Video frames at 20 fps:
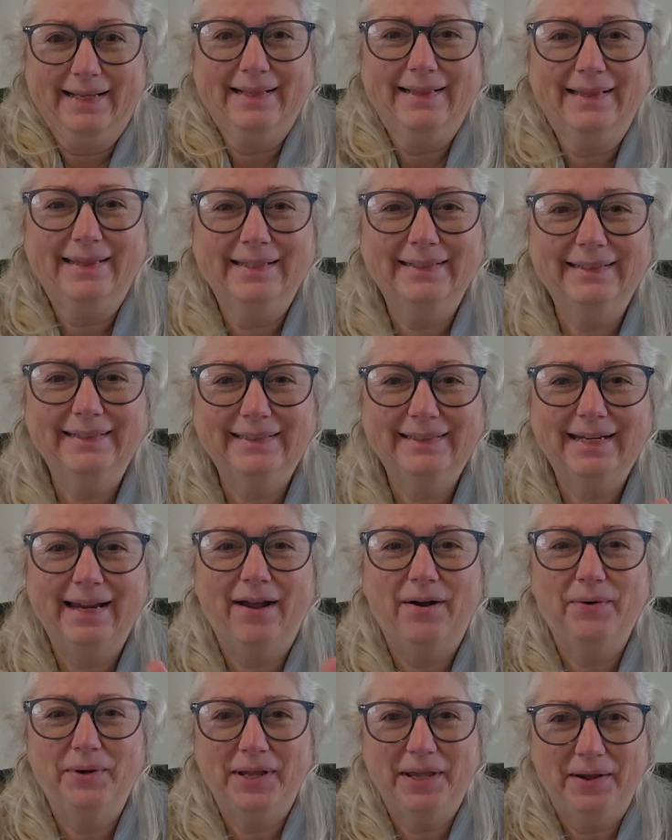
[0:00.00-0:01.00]
this
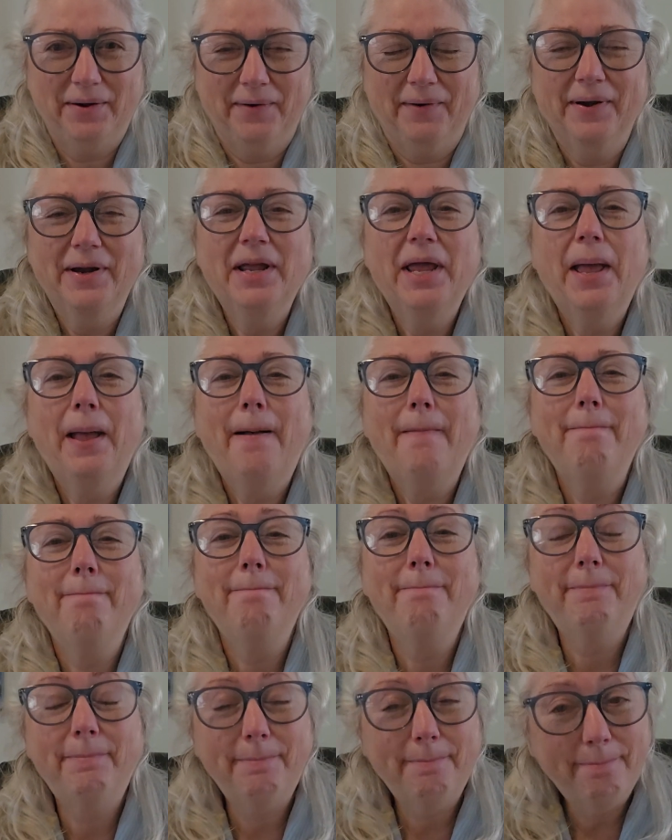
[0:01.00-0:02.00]
down here.
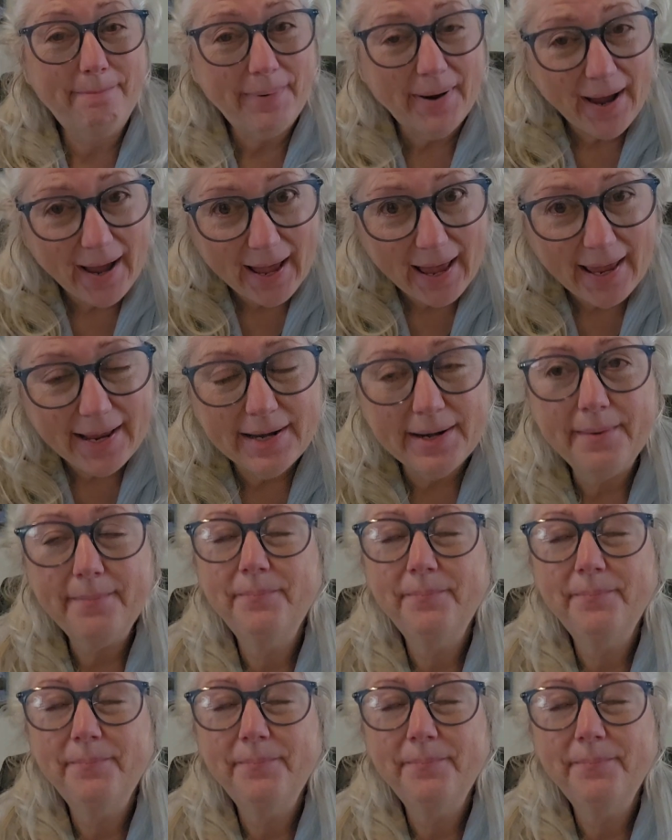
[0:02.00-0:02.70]
But